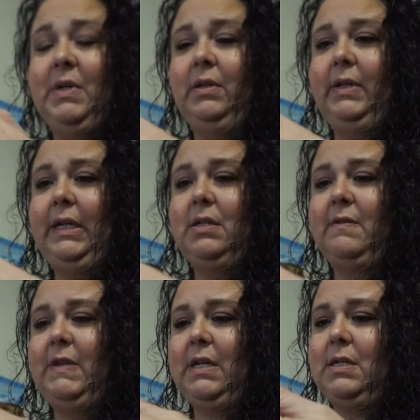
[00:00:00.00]
milliliters
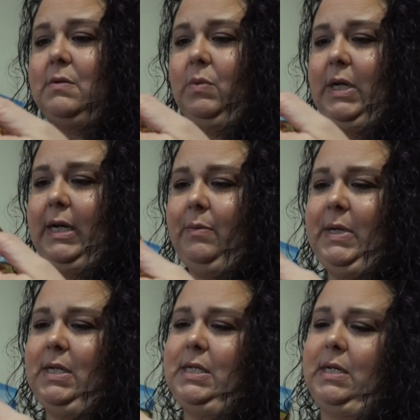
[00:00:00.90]
of this? What? How
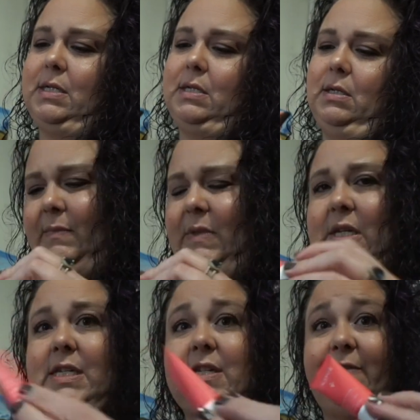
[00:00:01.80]
big is this?
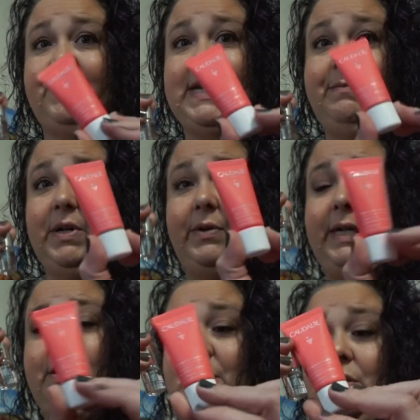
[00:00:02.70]
This is 15
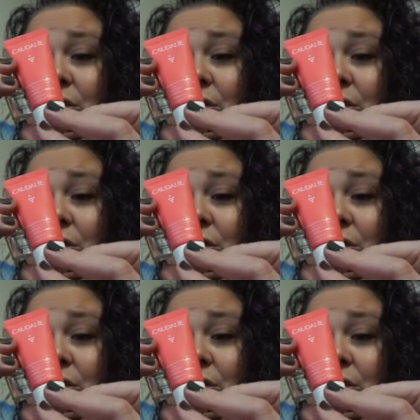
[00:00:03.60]
milliliters.